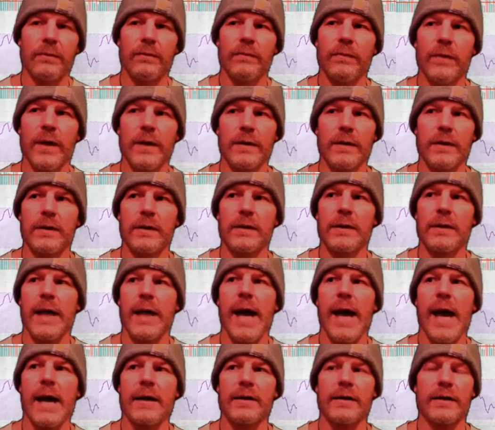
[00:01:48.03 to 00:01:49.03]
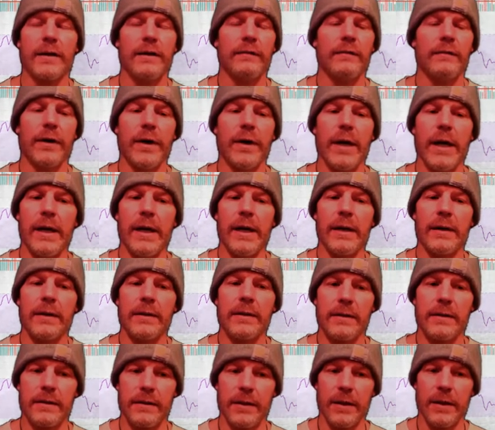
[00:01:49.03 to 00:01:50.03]
This is actually very
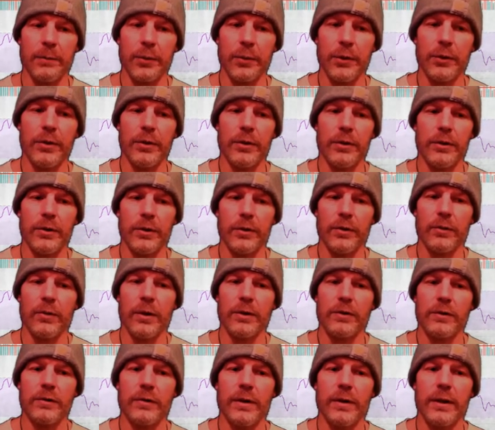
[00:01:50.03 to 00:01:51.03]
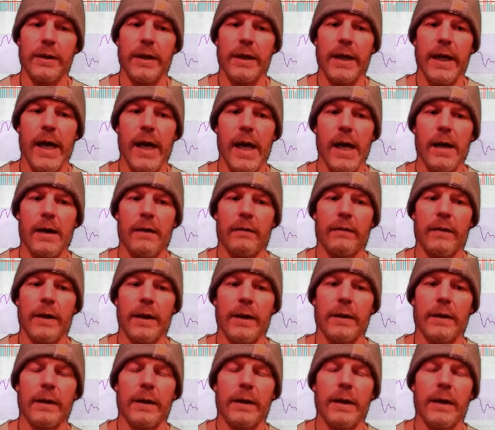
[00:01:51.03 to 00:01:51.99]
simple to do once you get the hang of it.